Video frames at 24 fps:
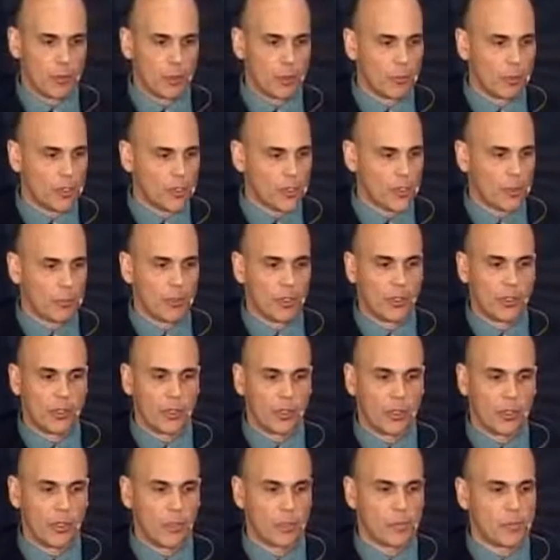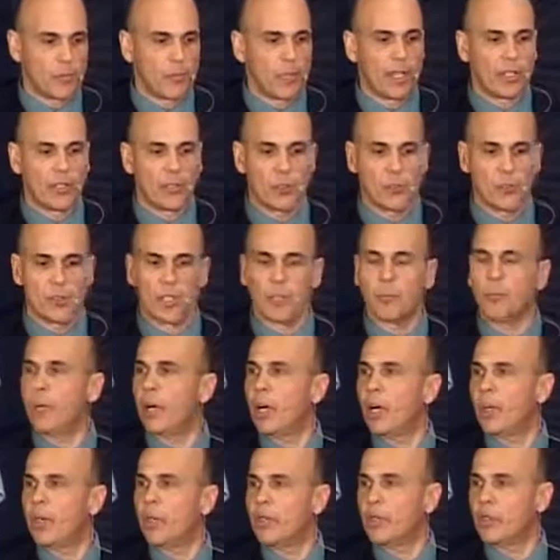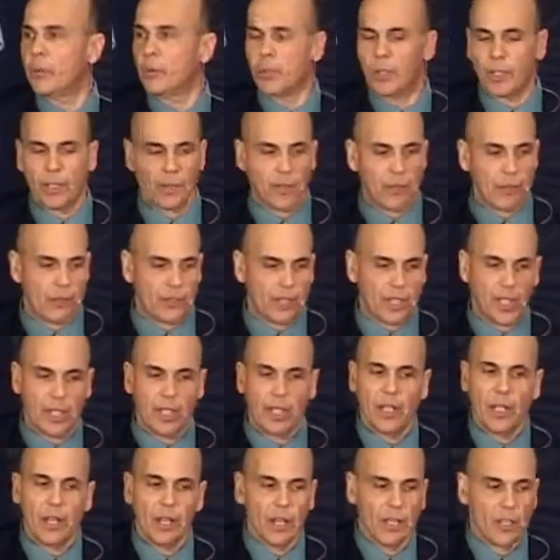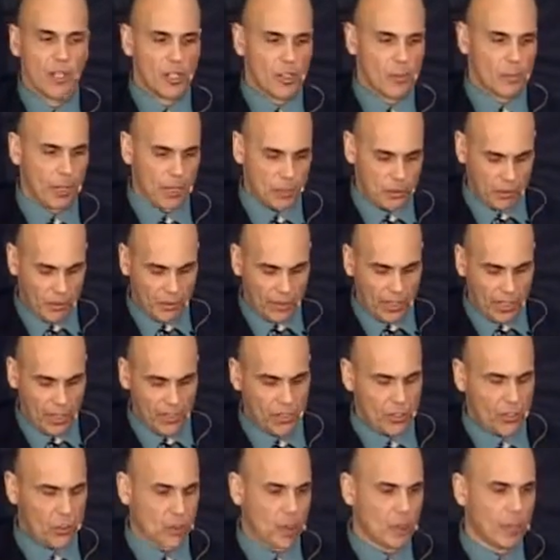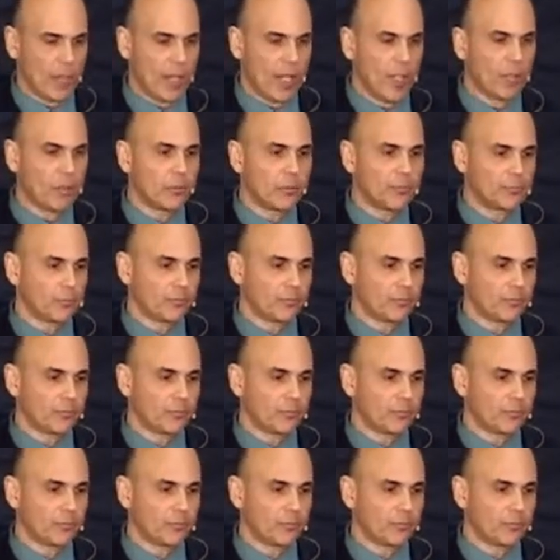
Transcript: numerous community groups made use of the pond in 2013. Special thanks to Shimano.